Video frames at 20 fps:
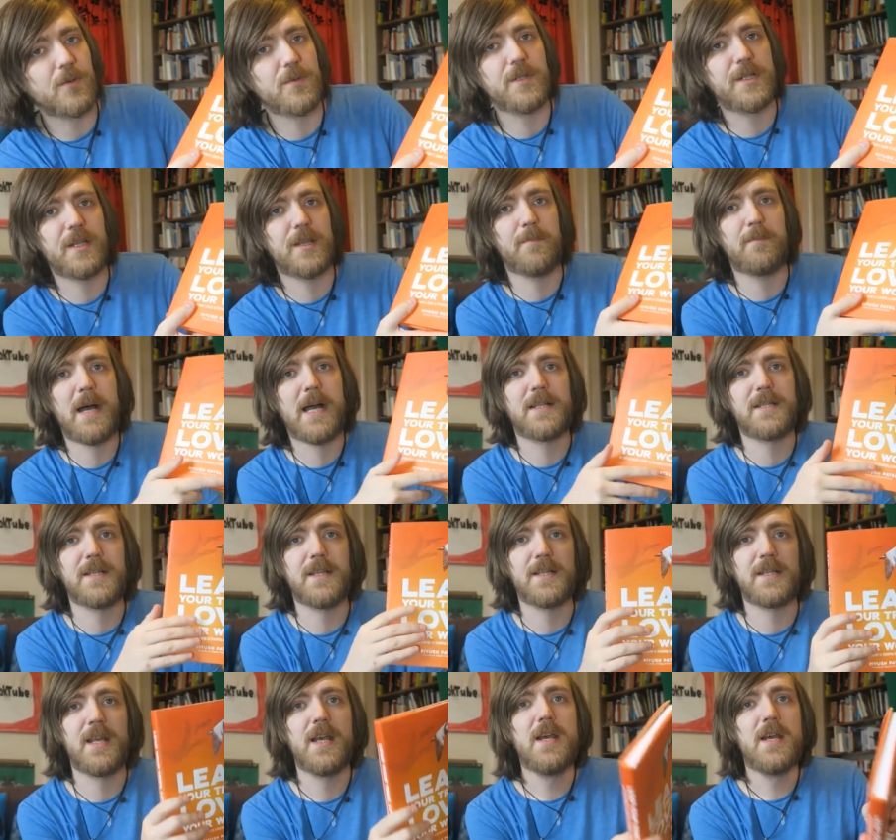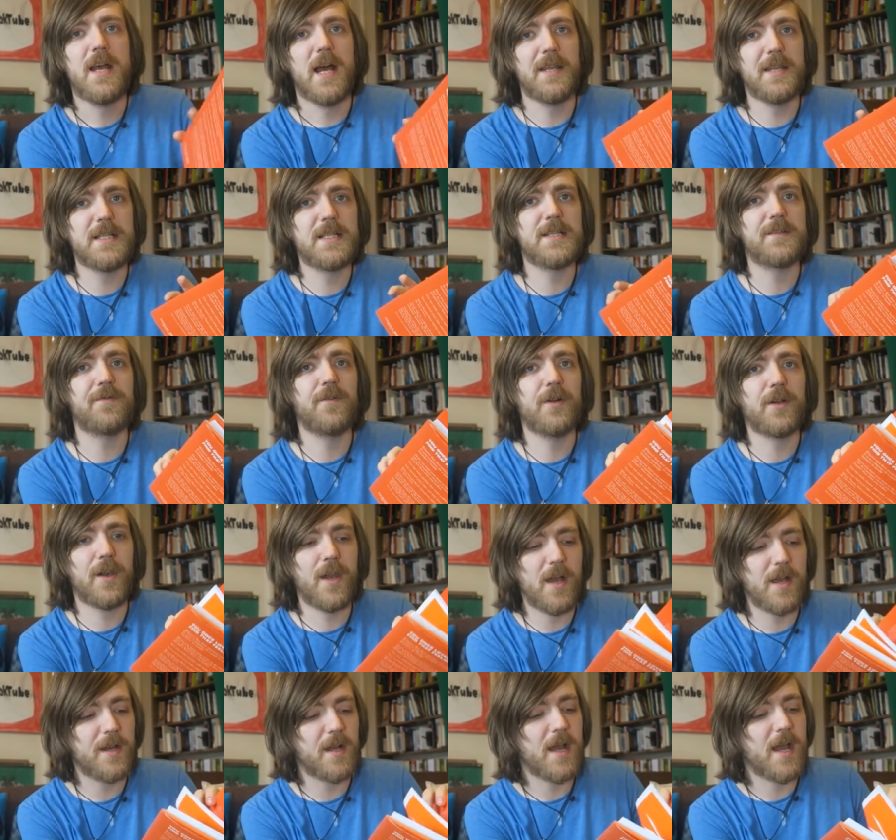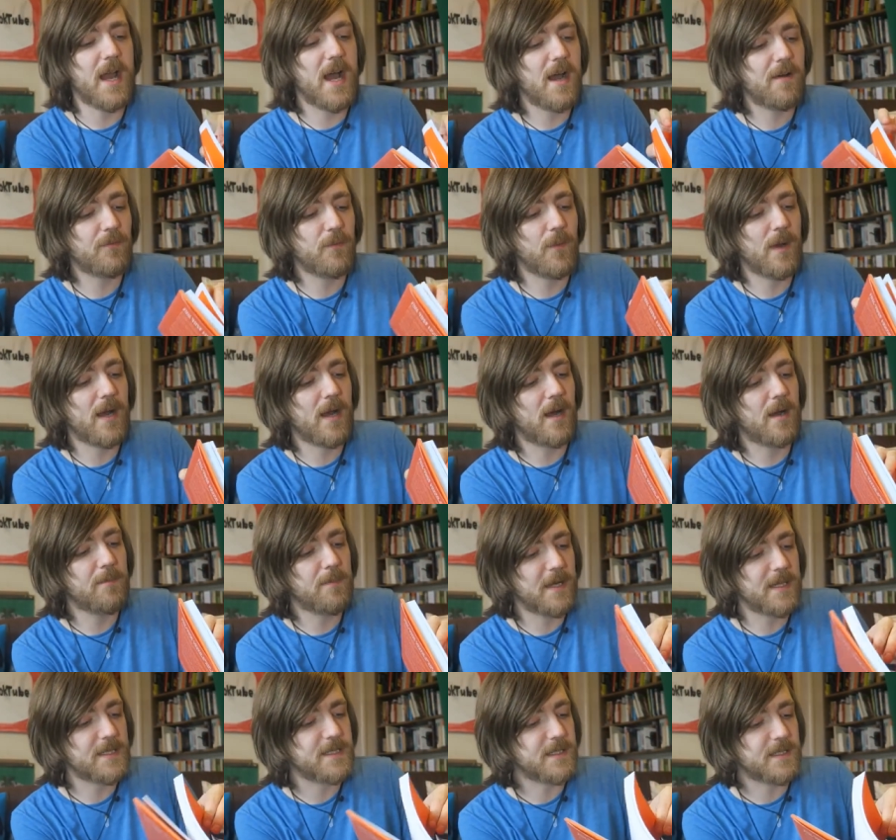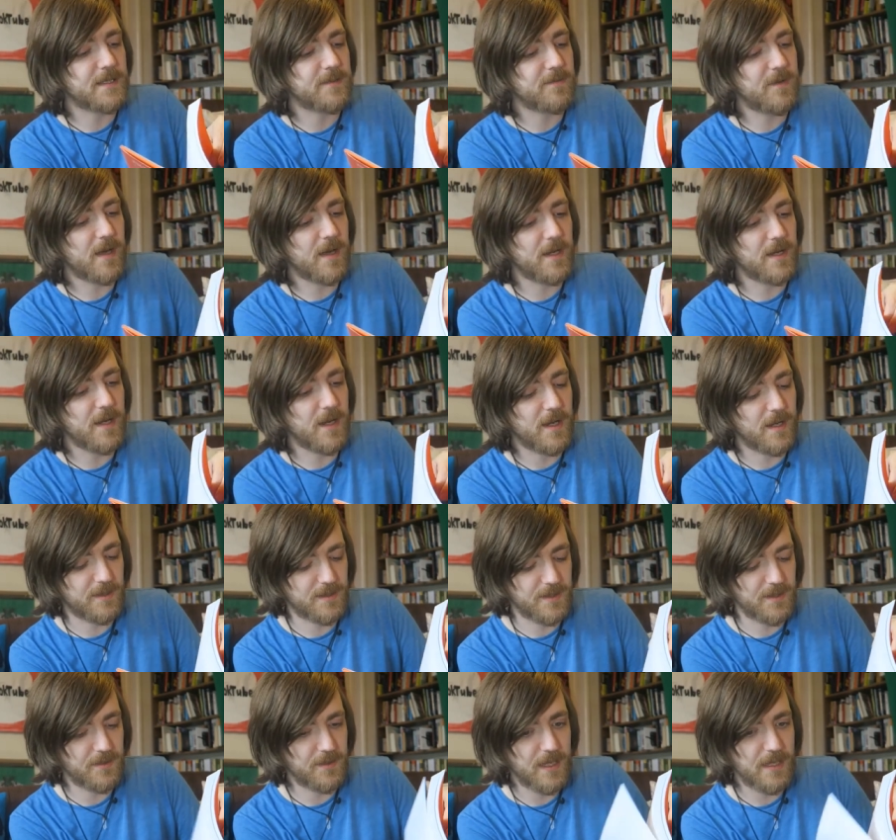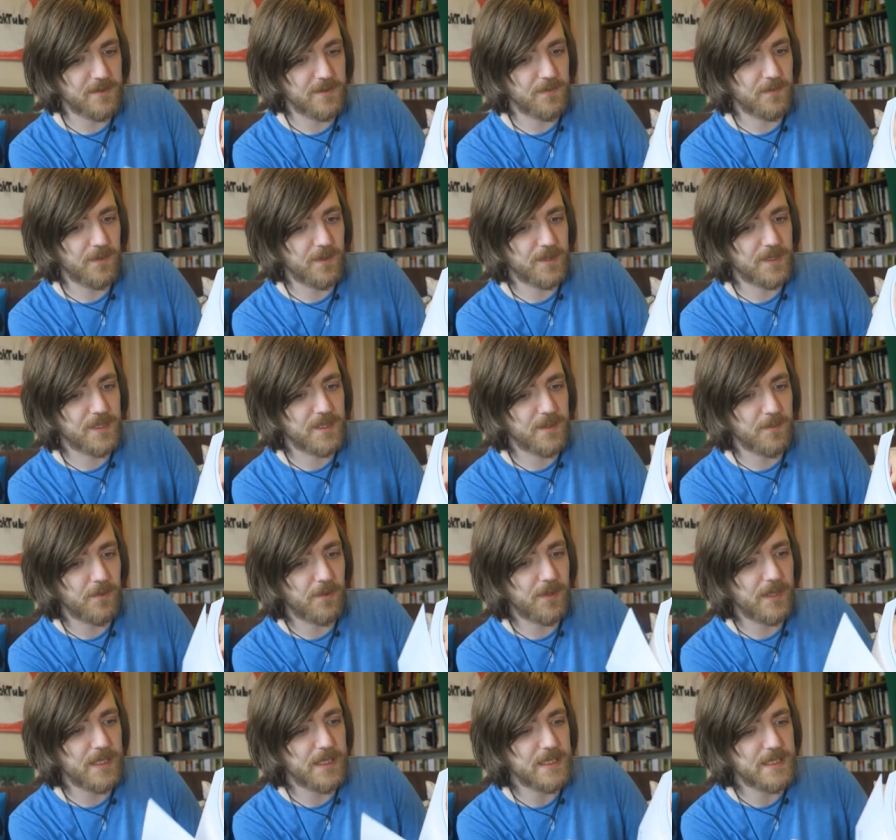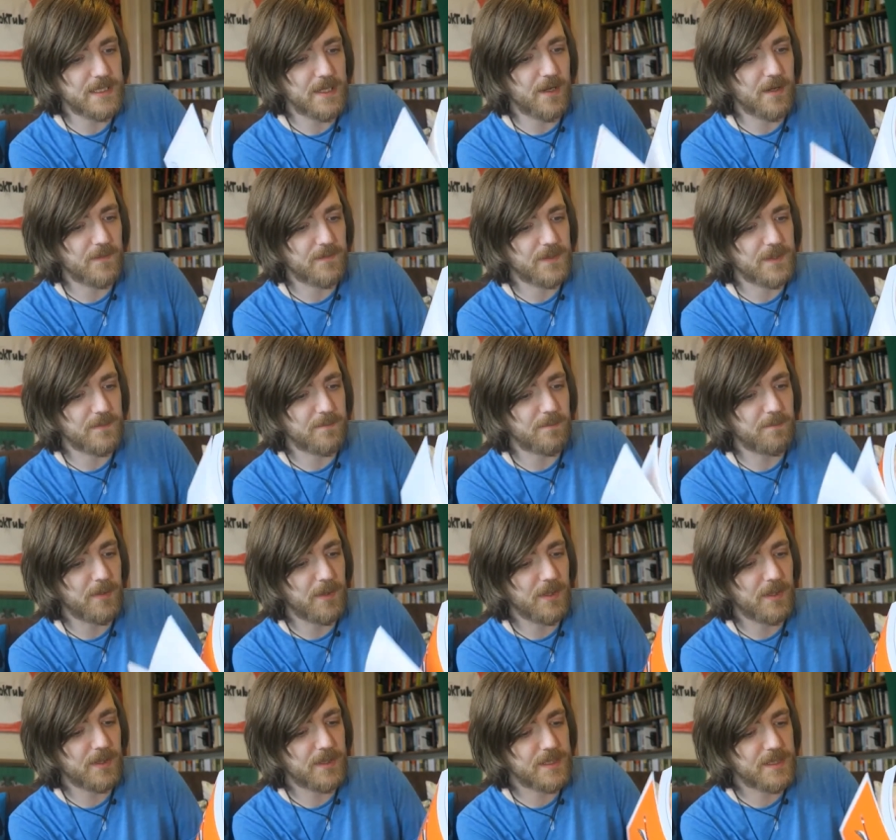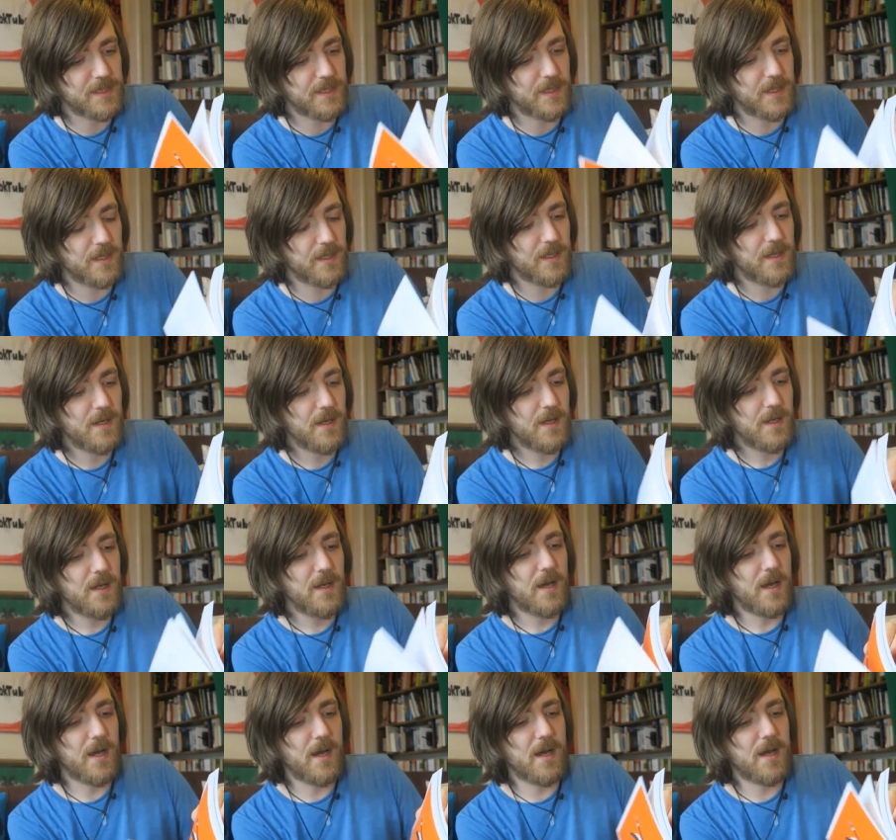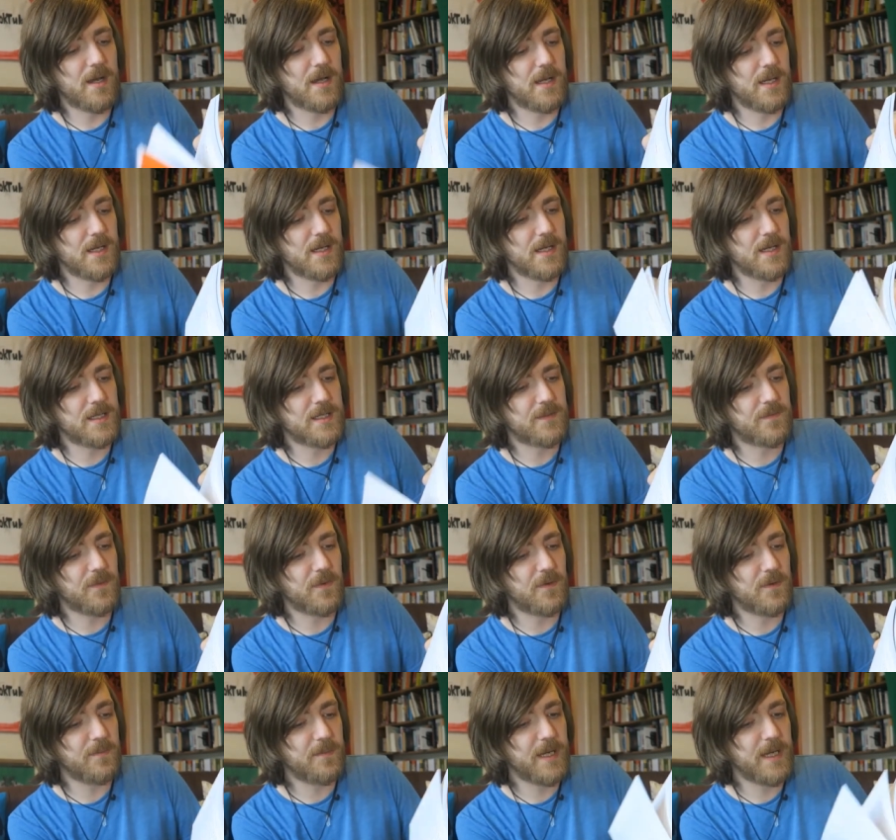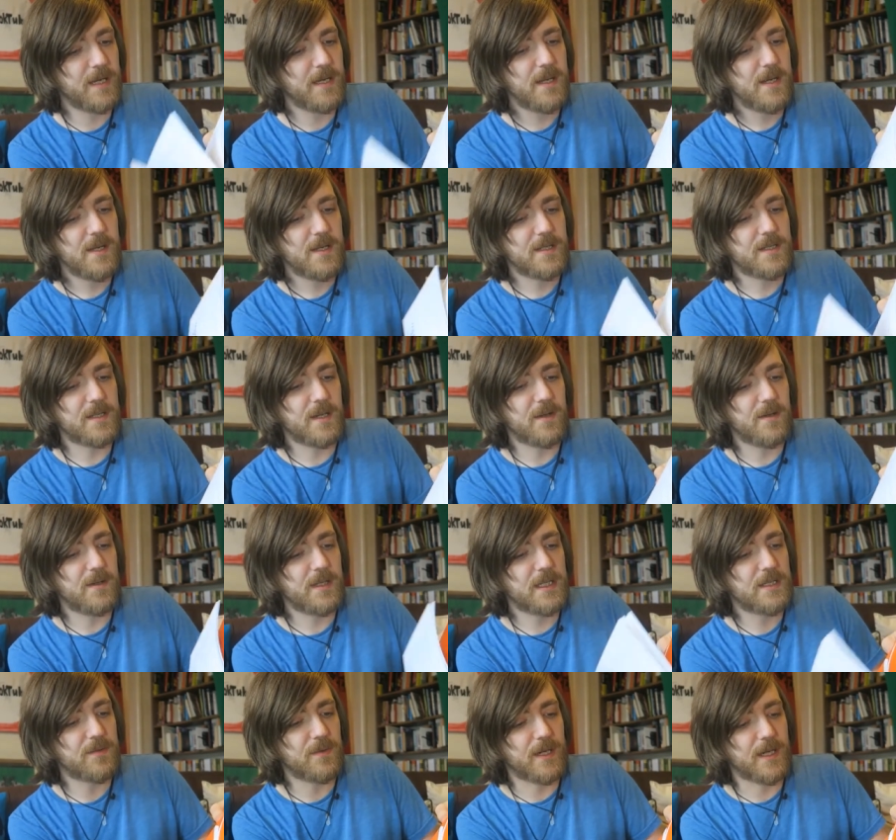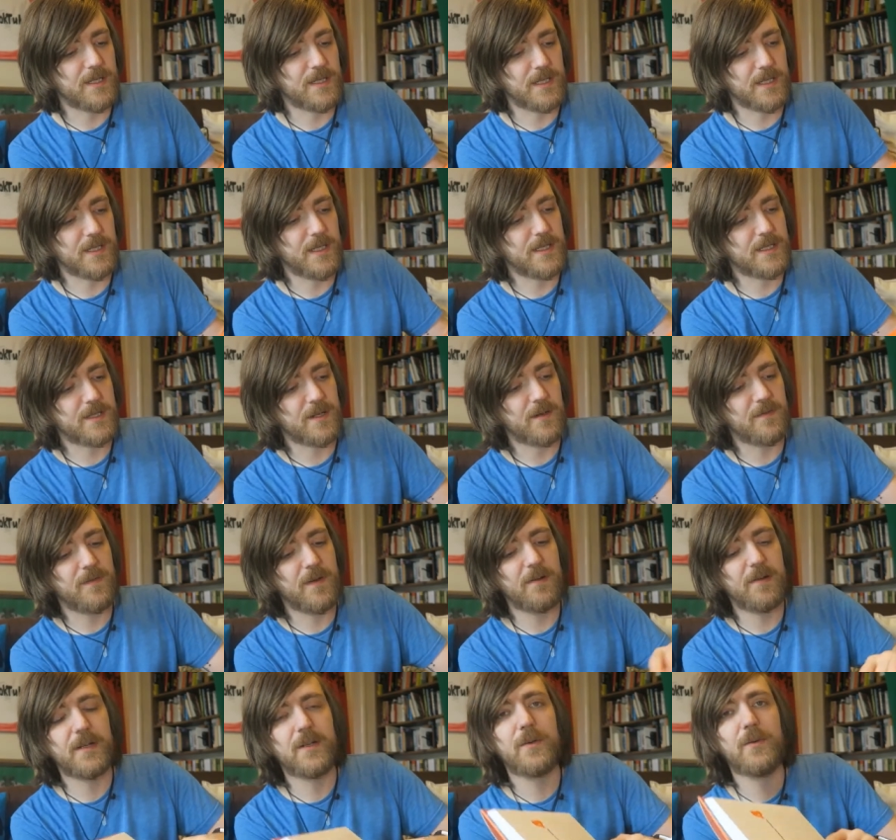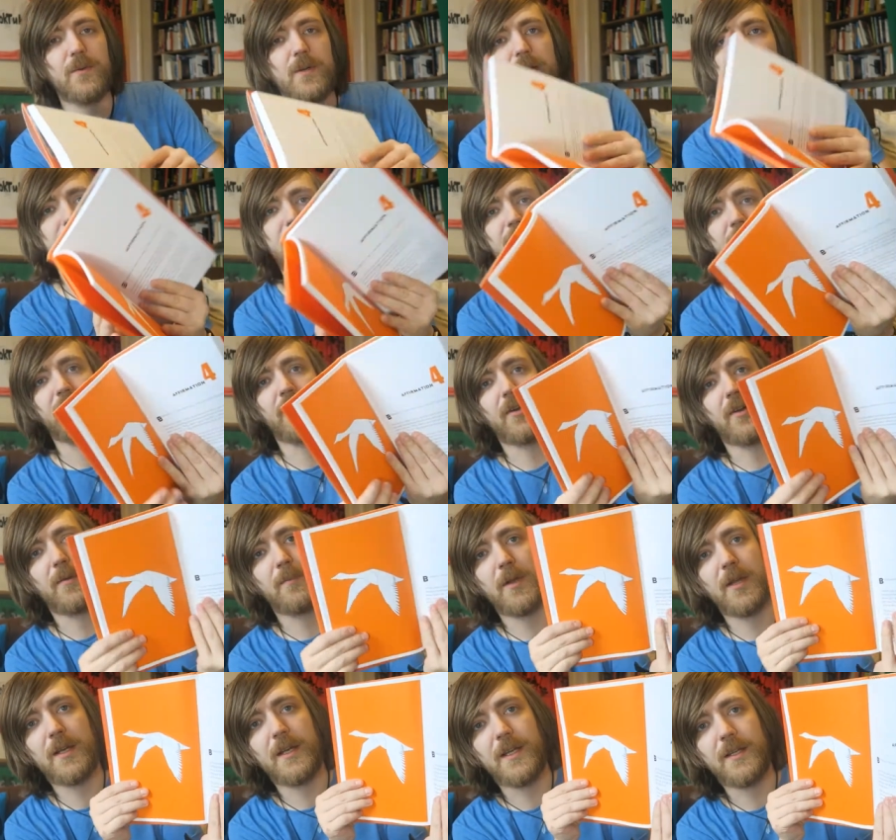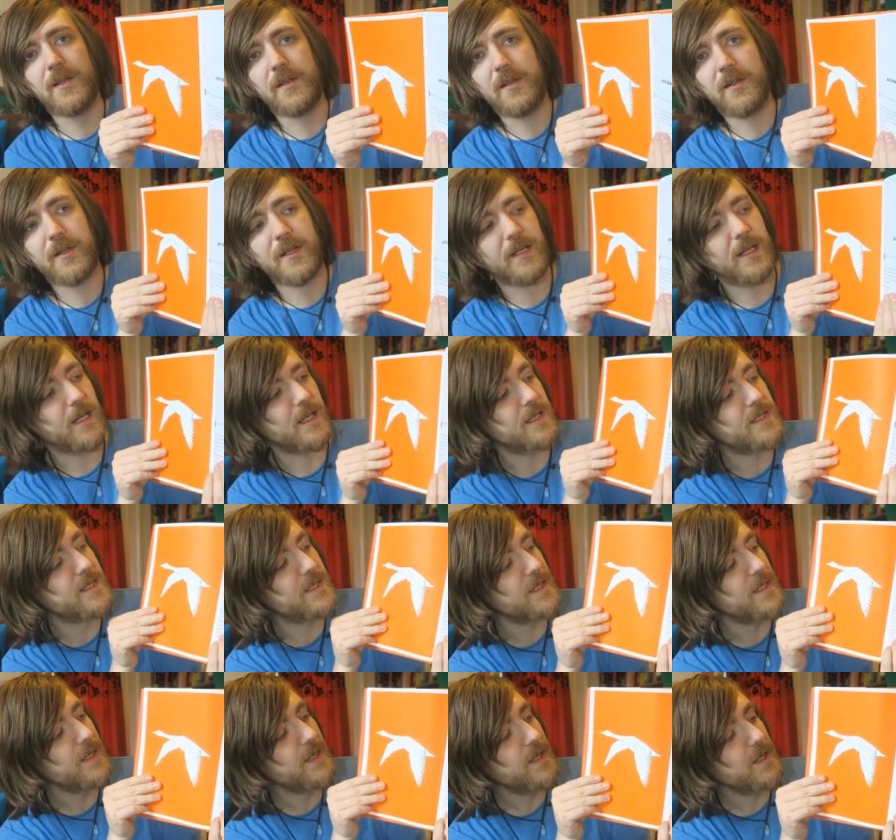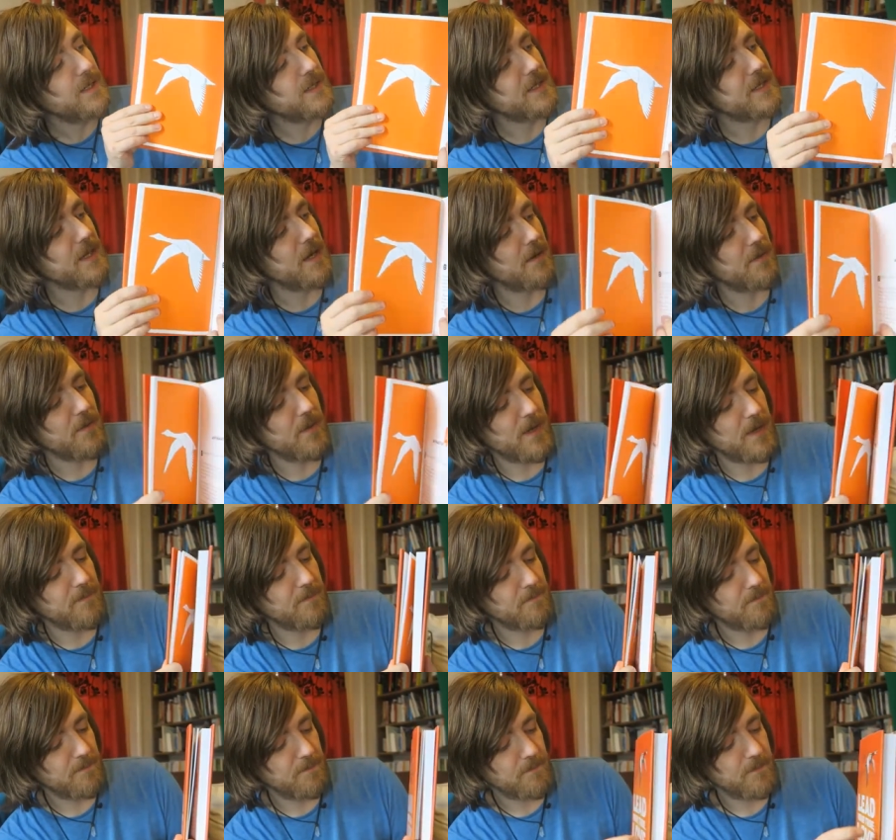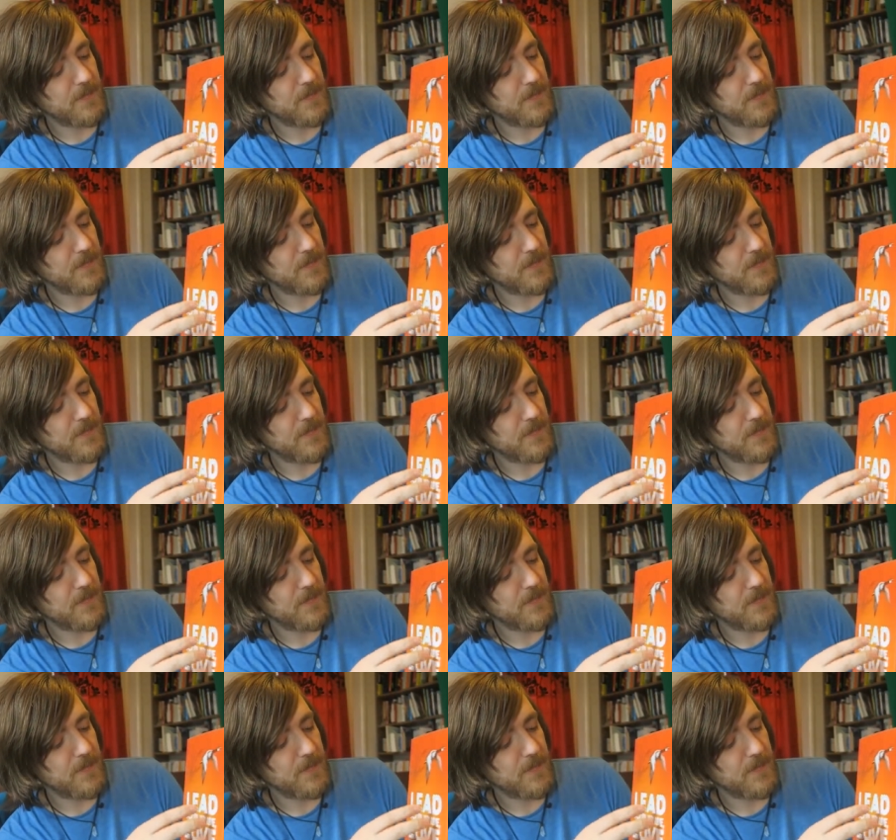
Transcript: a culture that matters. And this is for a client I have where I basically write 2,000-word summaries of some books that he lists for me. So this one actually has got a very cool interior. I'm liking the look of this. So